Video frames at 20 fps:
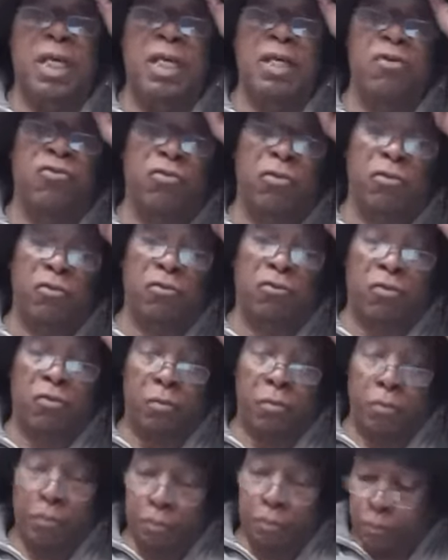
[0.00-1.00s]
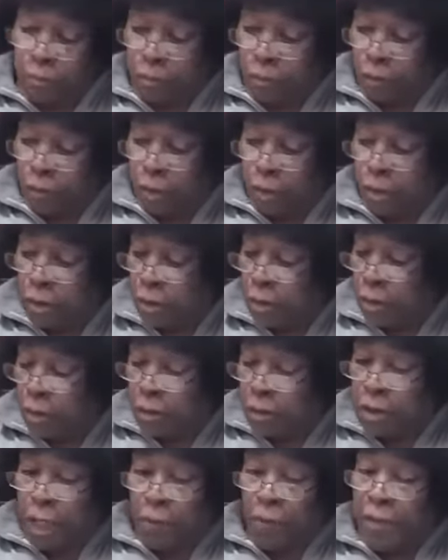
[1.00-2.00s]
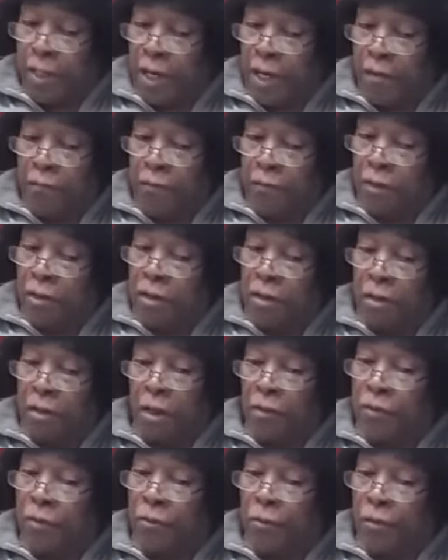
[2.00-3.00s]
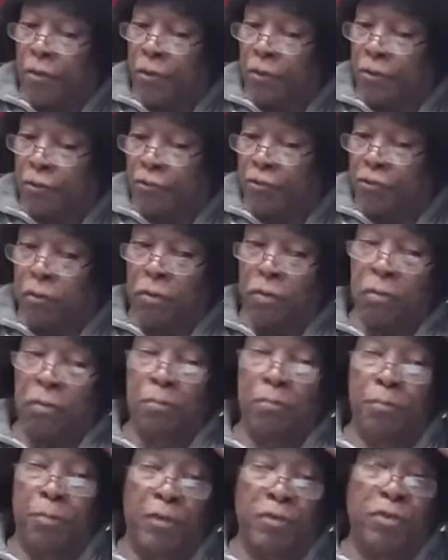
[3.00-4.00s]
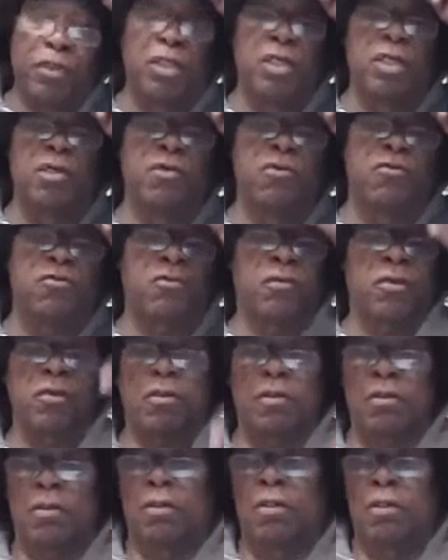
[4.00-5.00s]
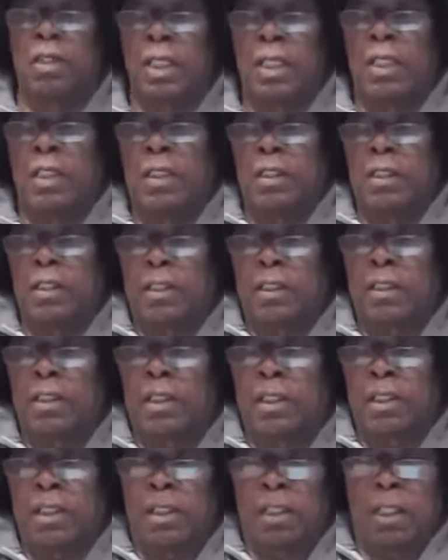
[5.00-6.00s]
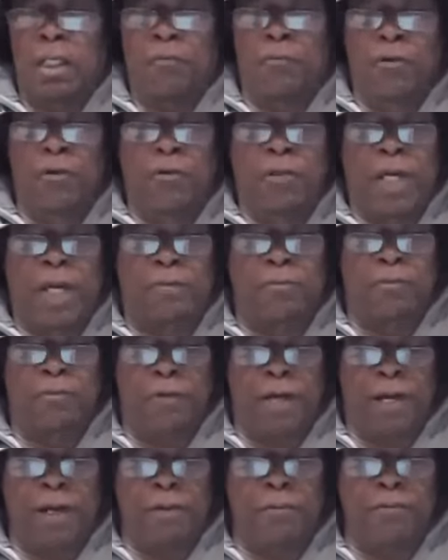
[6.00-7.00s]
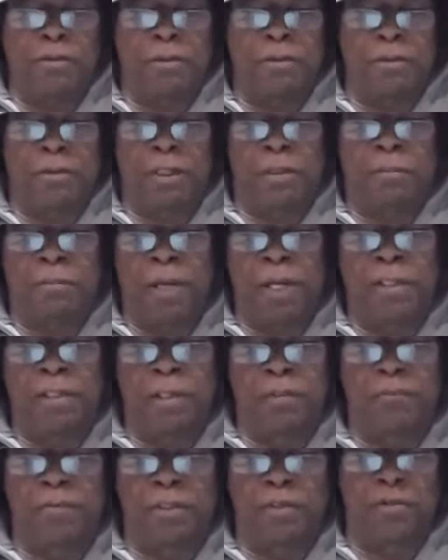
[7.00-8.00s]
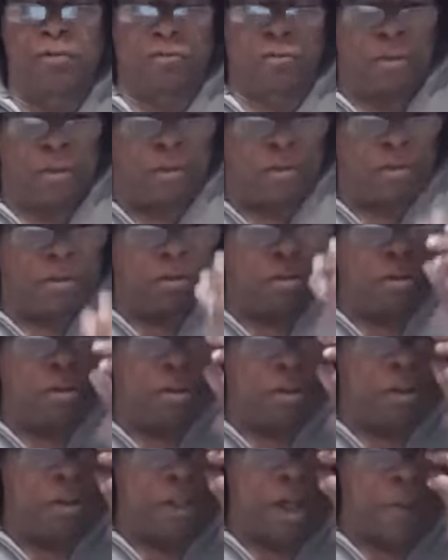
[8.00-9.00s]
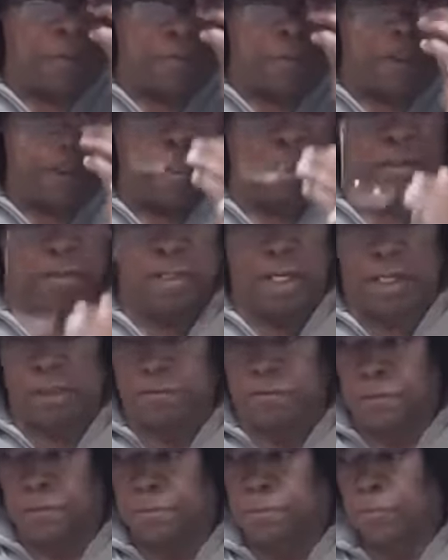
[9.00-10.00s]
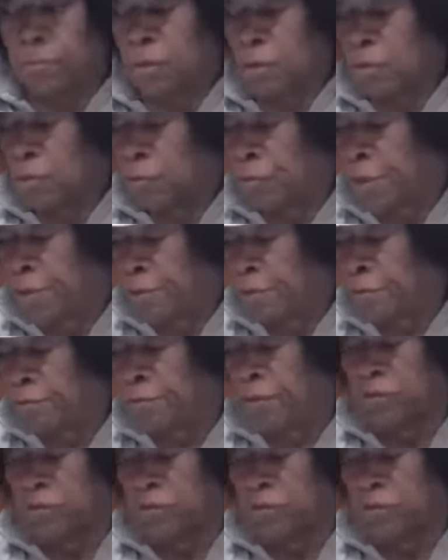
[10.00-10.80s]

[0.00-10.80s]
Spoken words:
Agent. Now we have other words, but these, if you get grounded in many of these, comprehend that one